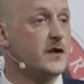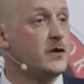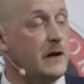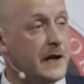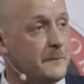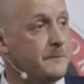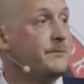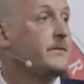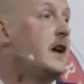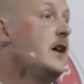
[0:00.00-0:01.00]
to him
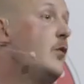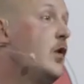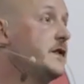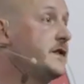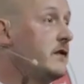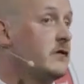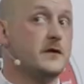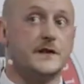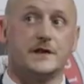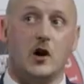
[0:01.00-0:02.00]
whilst they were
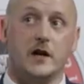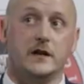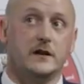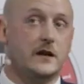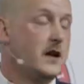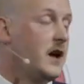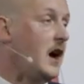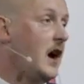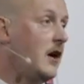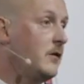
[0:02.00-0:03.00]
on site,
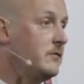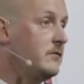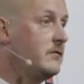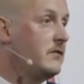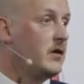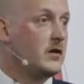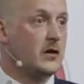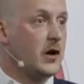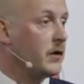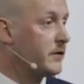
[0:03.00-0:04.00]

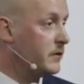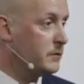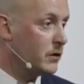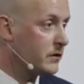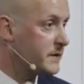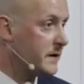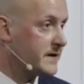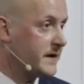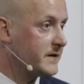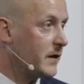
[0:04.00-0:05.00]
going through the books,
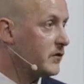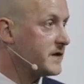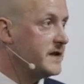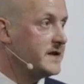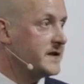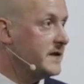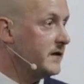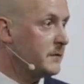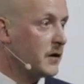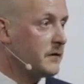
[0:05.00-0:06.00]
basically. So I've got CCTV
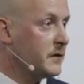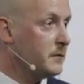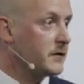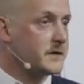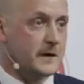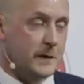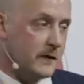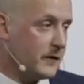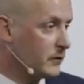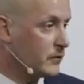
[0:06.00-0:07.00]
of them going through the books. They make
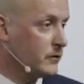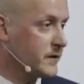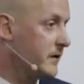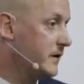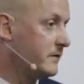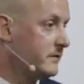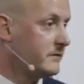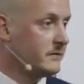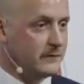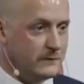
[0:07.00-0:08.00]
a phone call to
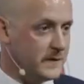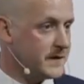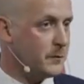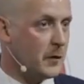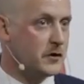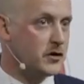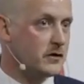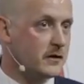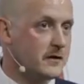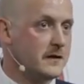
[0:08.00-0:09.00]
Mr.
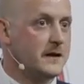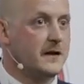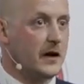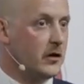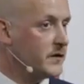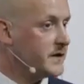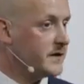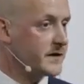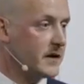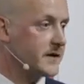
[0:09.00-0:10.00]
Popinchuk, and obviously
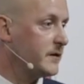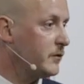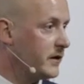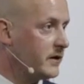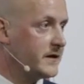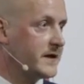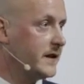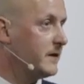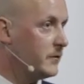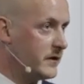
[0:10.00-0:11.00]
discussing what they're going to
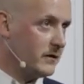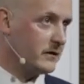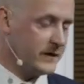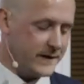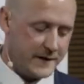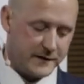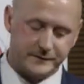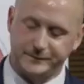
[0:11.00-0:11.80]
take and what they're not going to take.